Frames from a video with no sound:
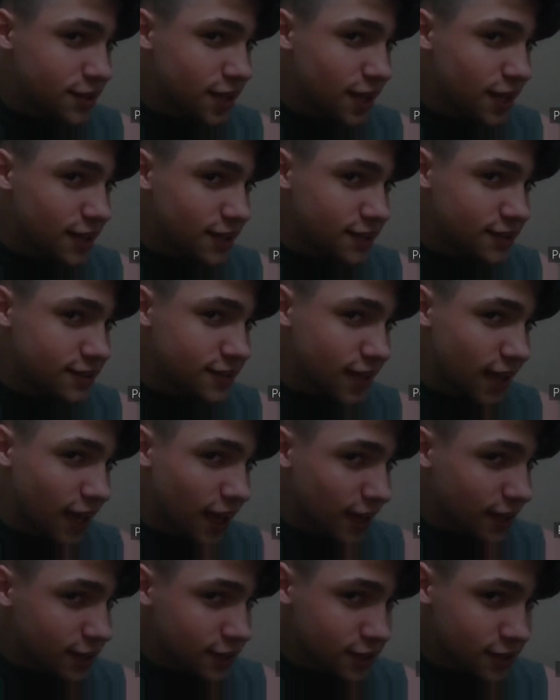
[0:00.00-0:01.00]
that is
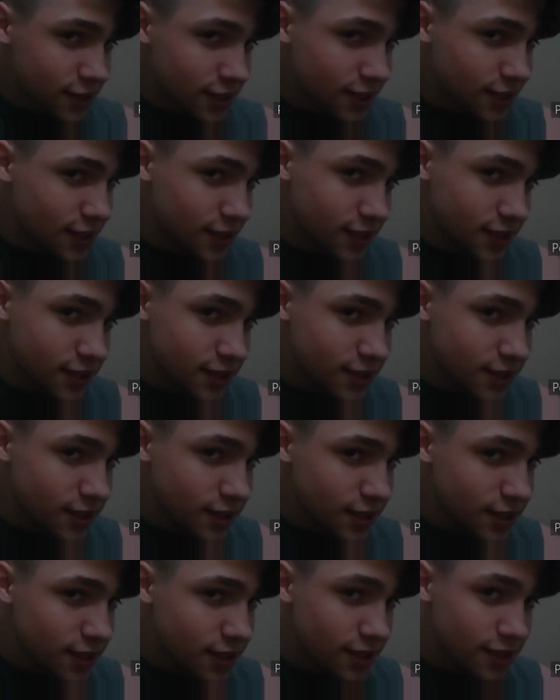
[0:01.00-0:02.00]
actually
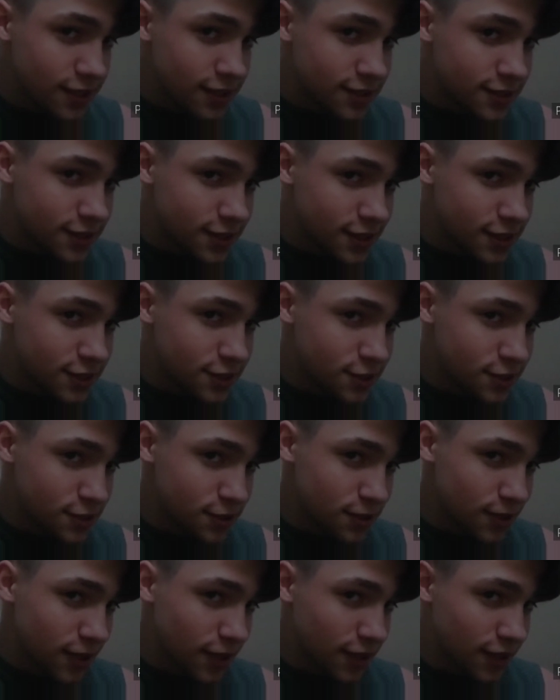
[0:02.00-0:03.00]

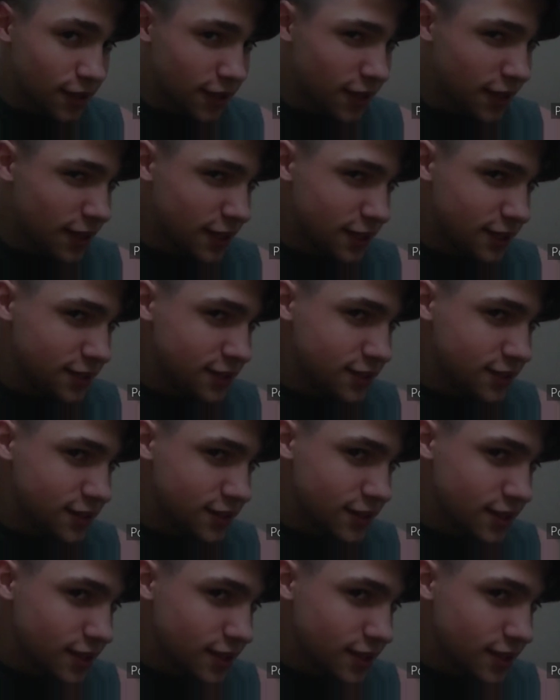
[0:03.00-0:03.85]
intentional how that is,